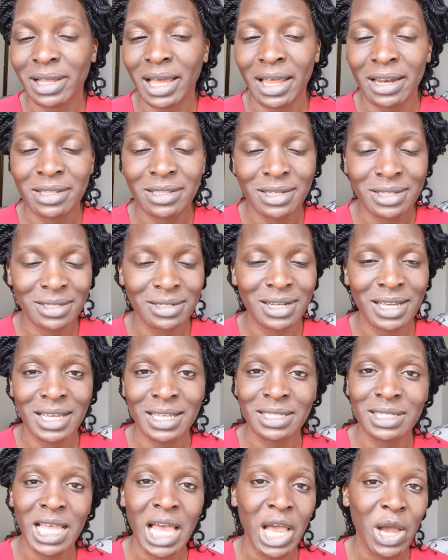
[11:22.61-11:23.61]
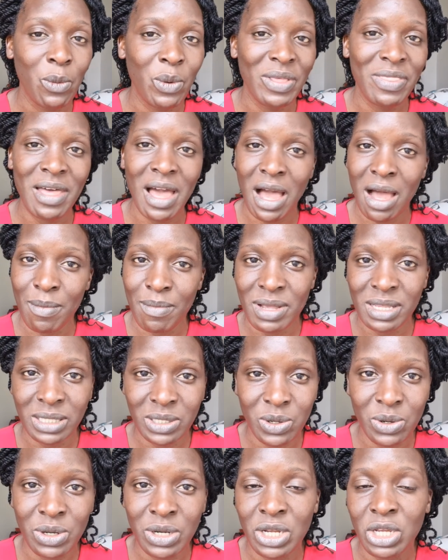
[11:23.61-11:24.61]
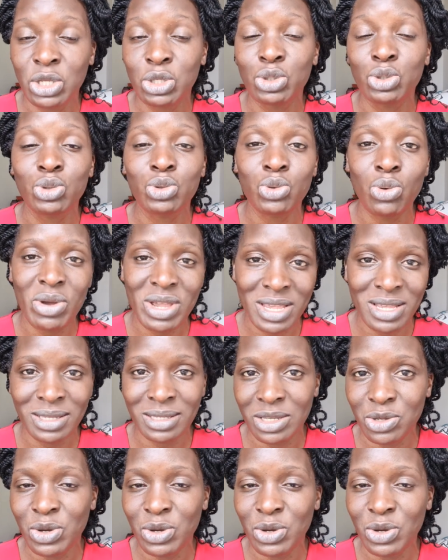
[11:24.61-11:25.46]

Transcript: And these days with Amazon, it's so easy.